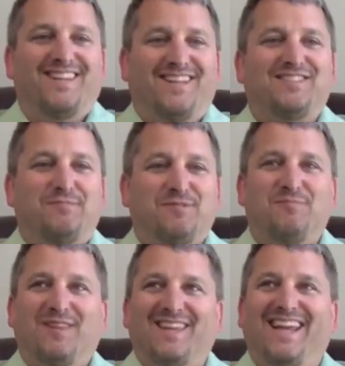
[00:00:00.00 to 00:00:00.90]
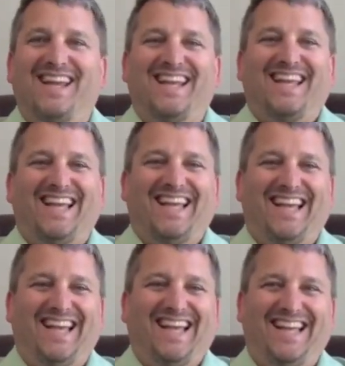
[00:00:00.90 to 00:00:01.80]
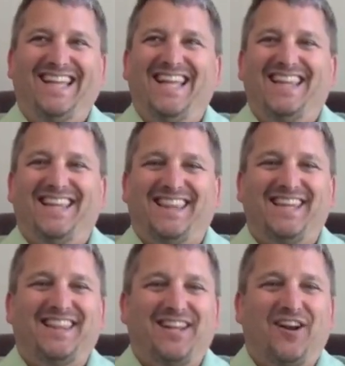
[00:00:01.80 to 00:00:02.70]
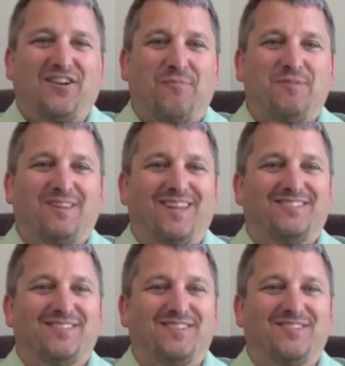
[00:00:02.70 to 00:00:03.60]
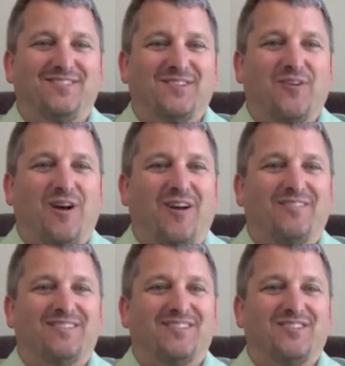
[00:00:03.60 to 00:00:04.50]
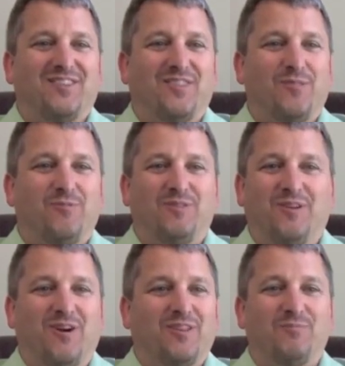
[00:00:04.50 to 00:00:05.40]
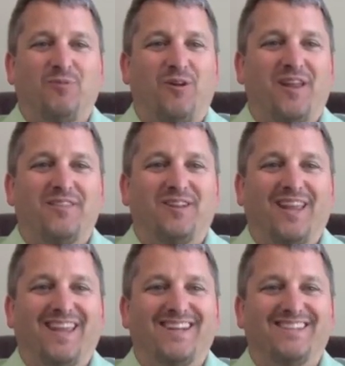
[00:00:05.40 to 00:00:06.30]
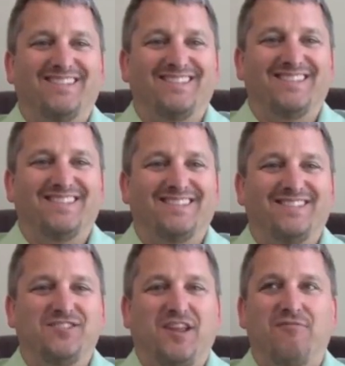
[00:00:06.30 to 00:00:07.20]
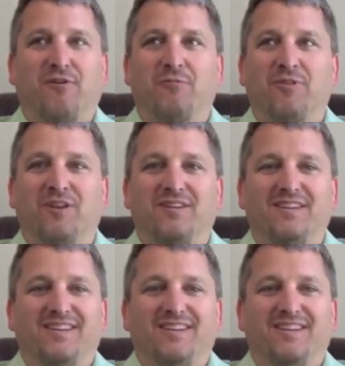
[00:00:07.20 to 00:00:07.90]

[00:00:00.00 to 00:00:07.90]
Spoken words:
That seems to be the the thing that our company likes to do, is go out and just hook the ball down the lane and just have fun with it.